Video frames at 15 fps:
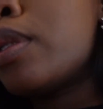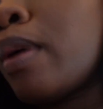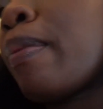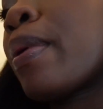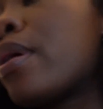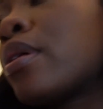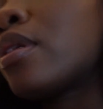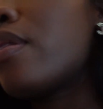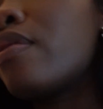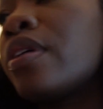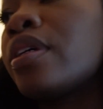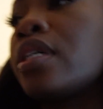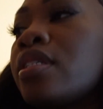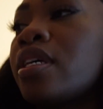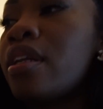my purse over
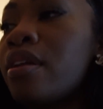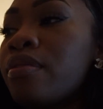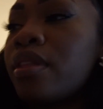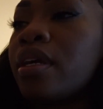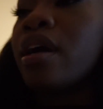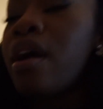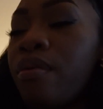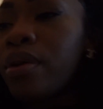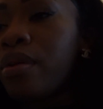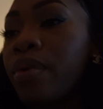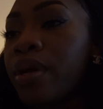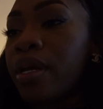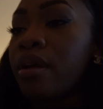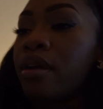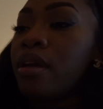because I don't think I want to
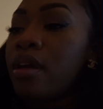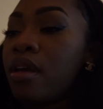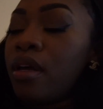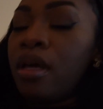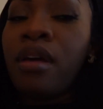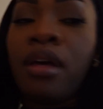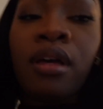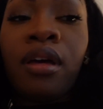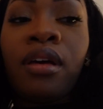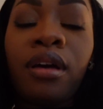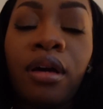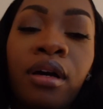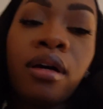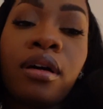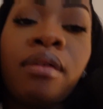wear
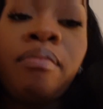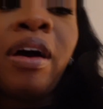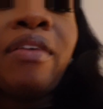my